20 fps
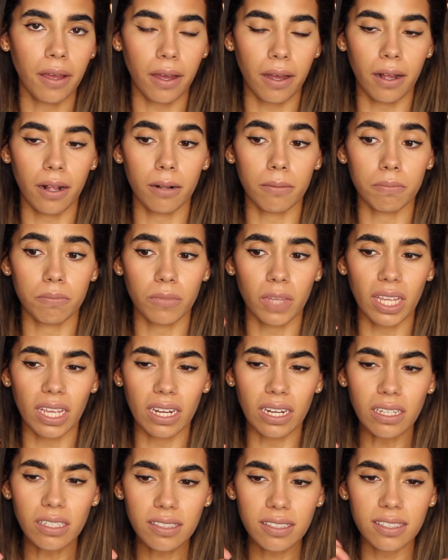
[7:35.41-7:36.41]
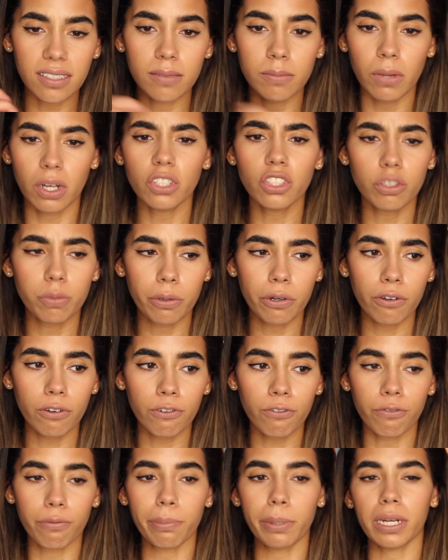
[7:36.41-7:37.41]
It is smudge
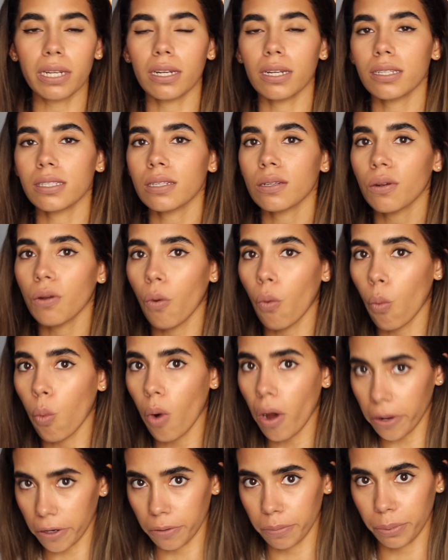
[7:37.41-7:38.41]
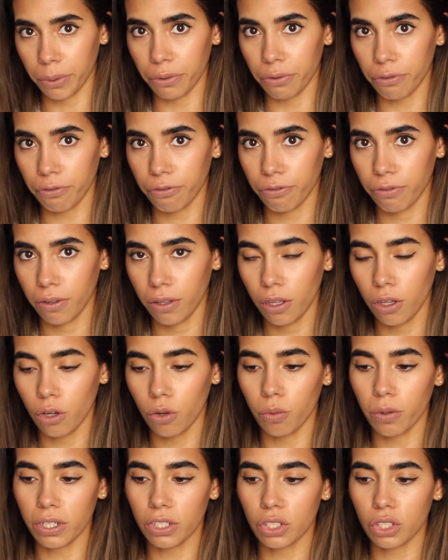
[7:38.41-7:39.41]
proof, but it isn't waterproof,
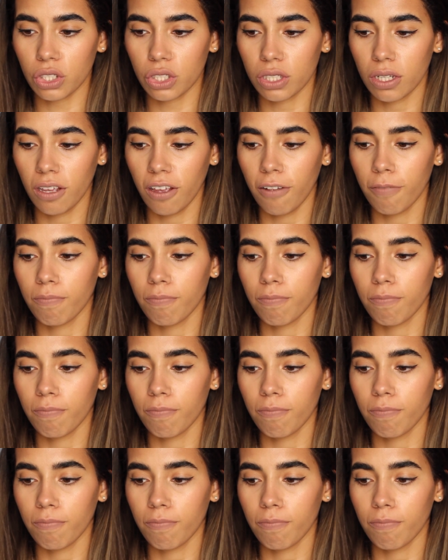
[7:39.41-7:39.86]
which